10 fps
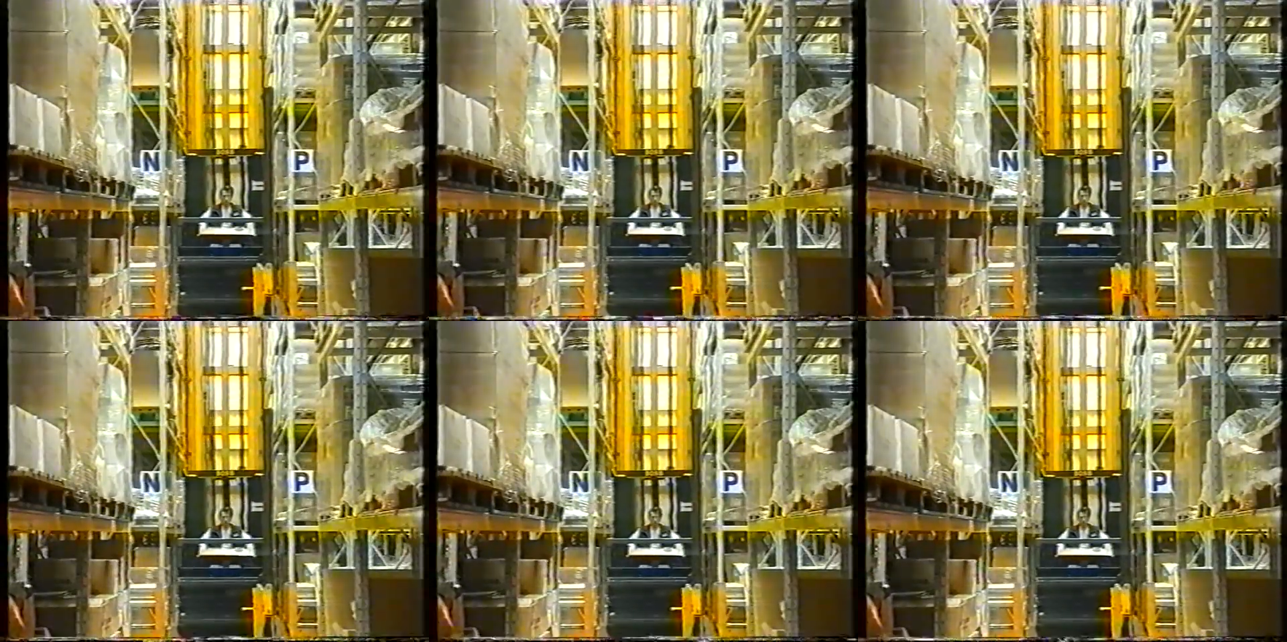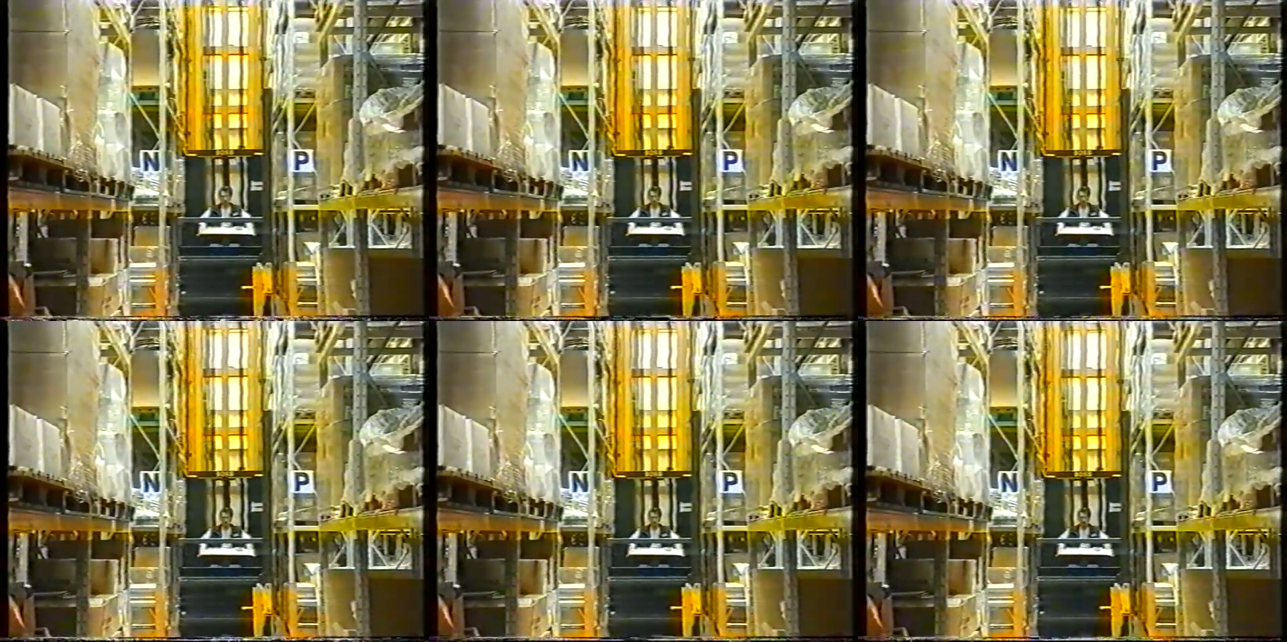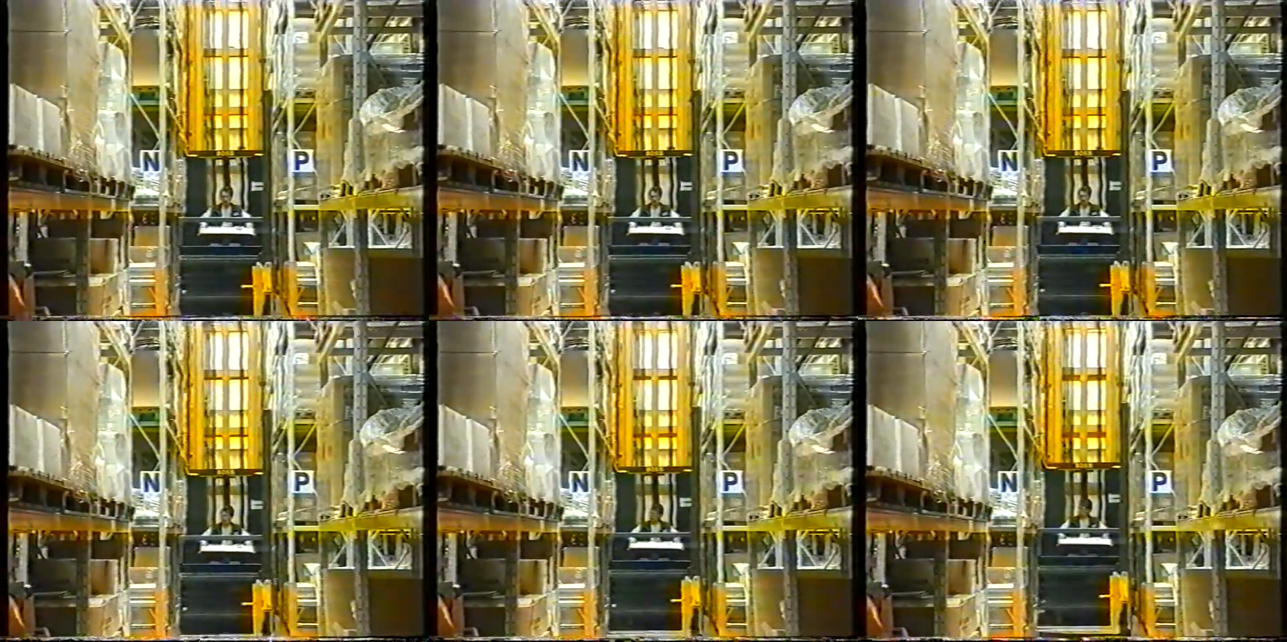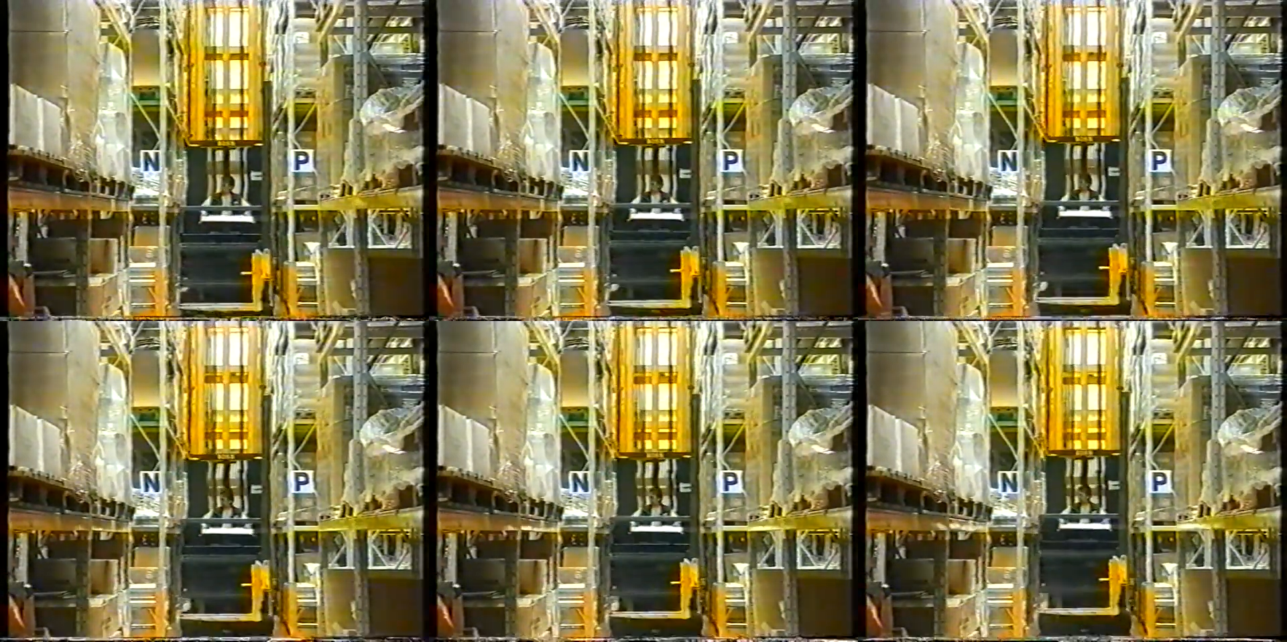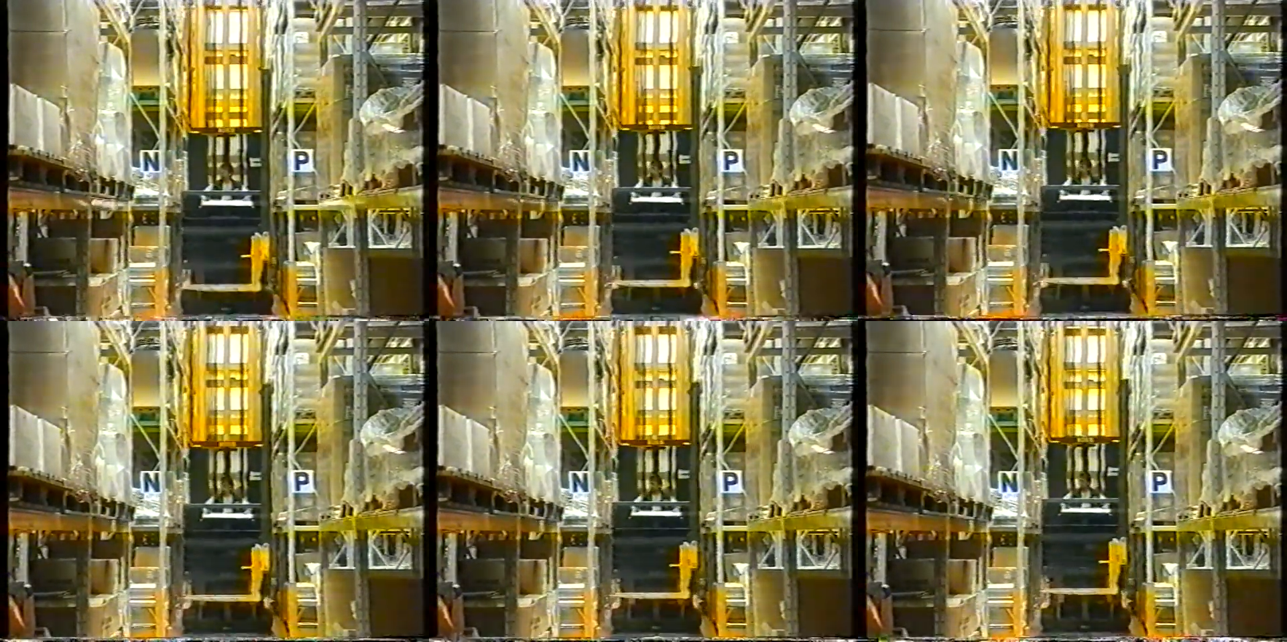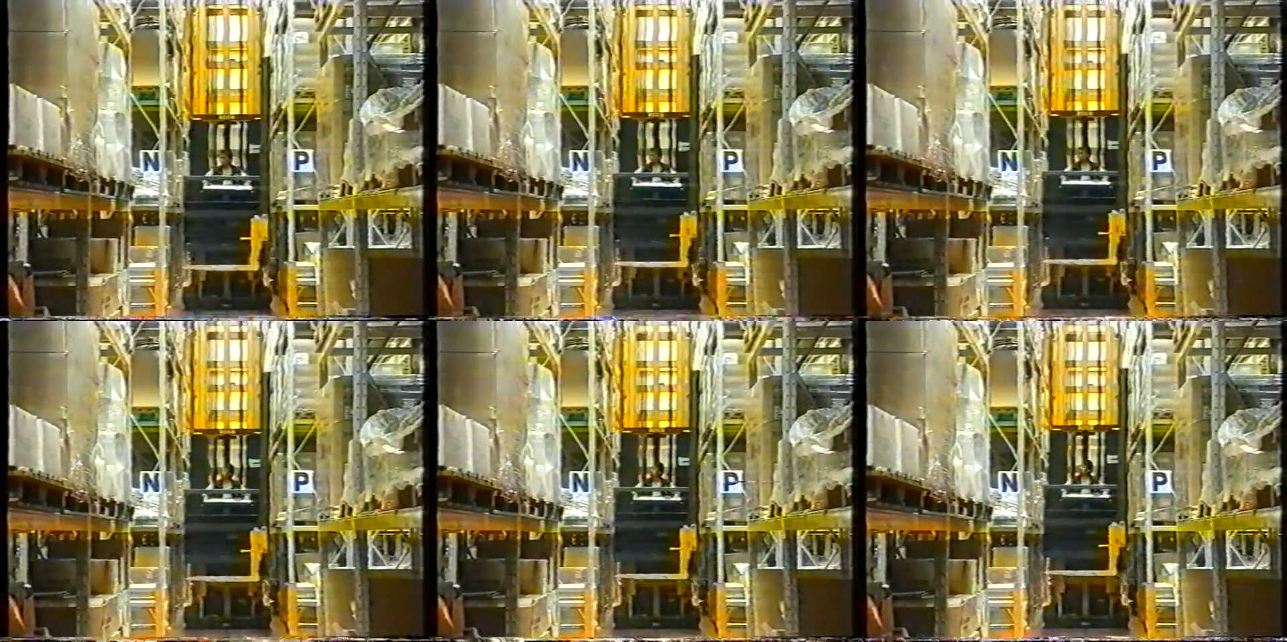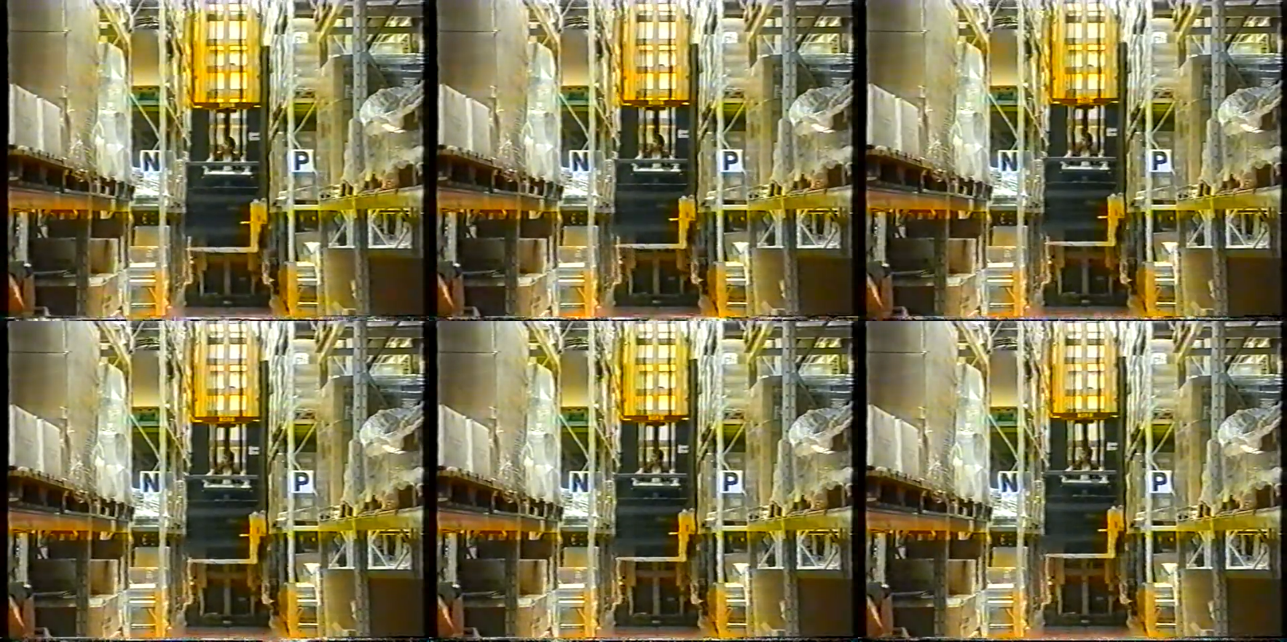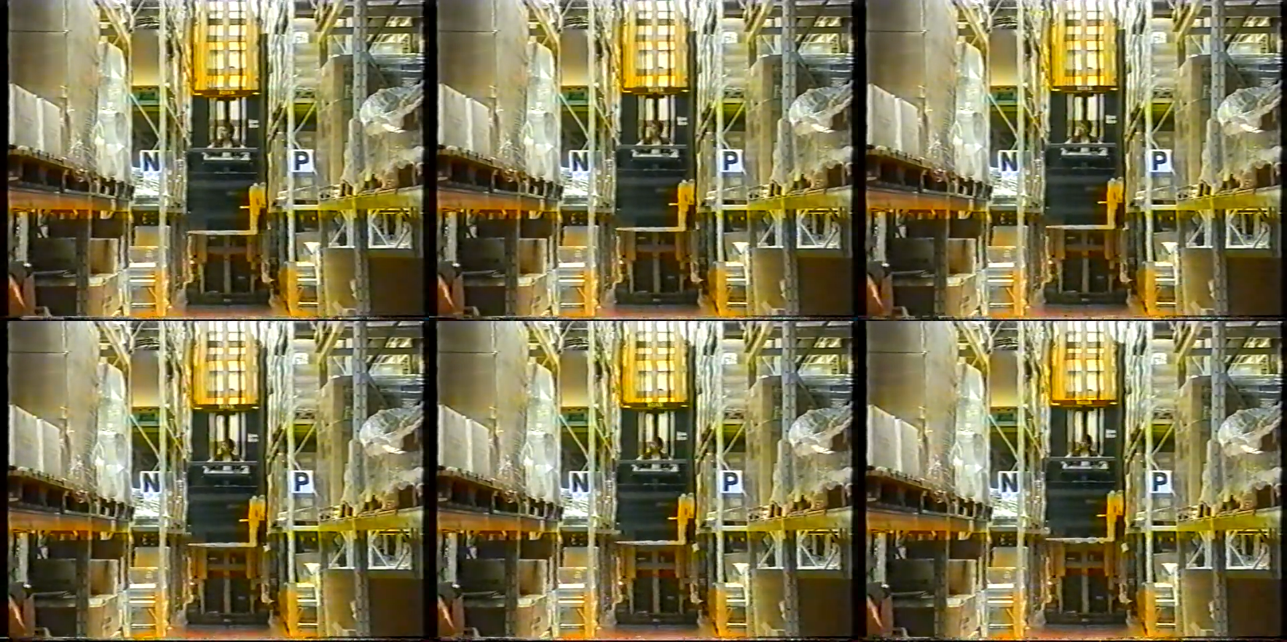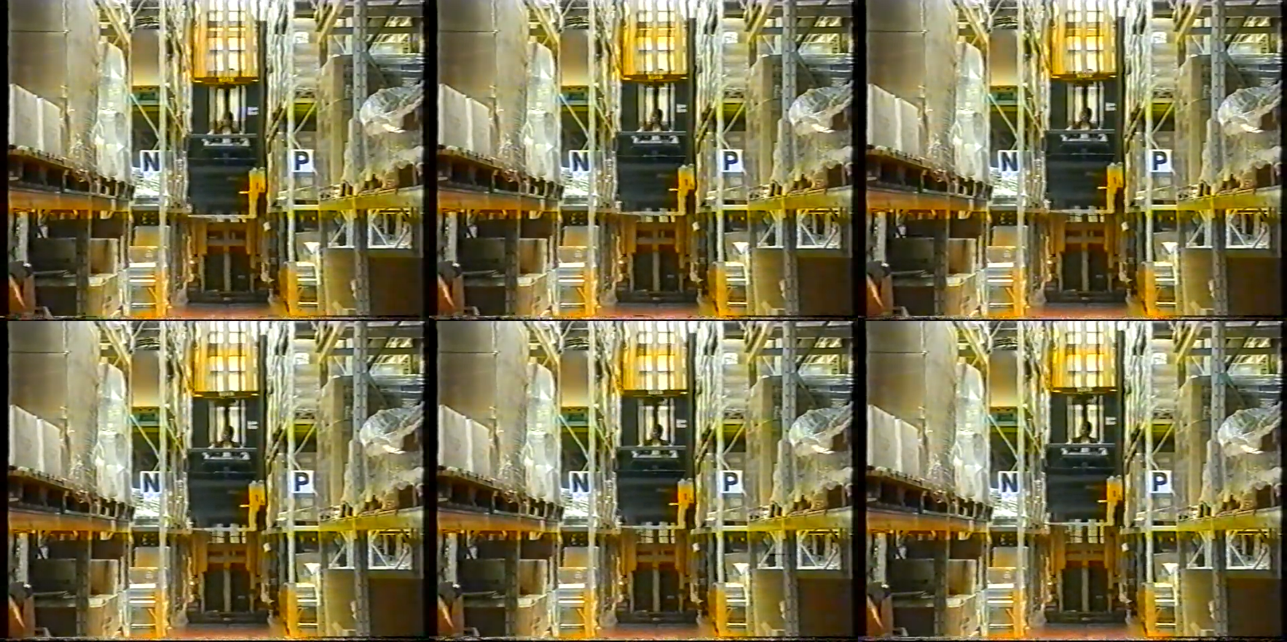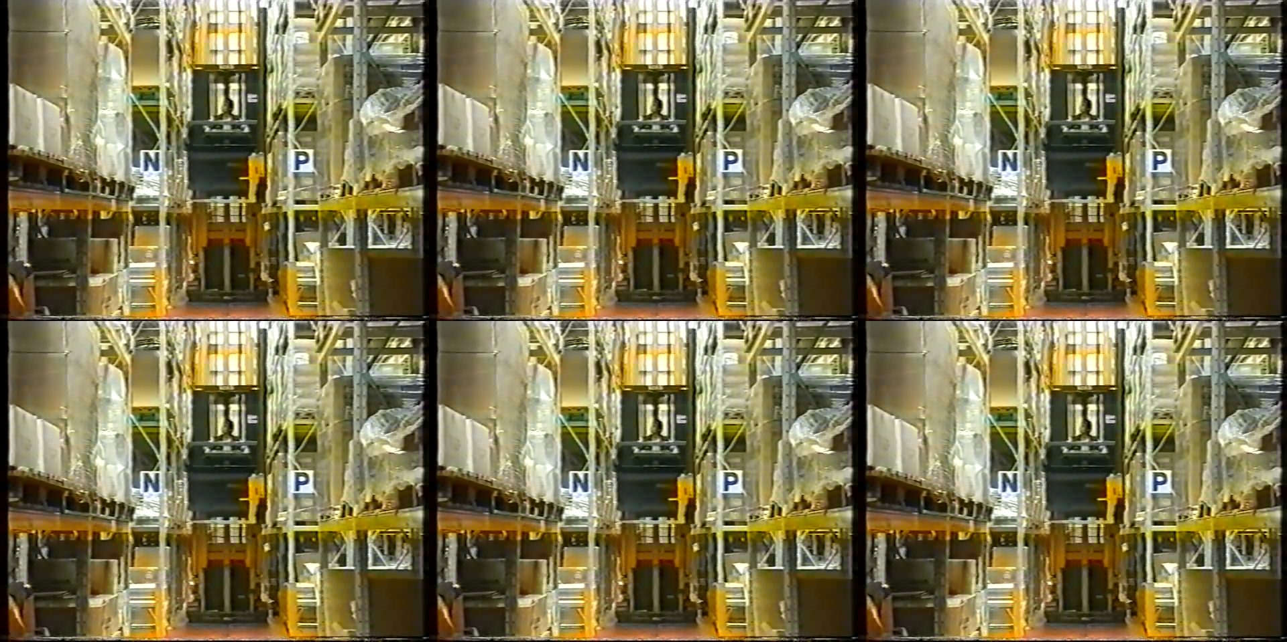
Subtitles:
No face is visible, so there are no lips to read.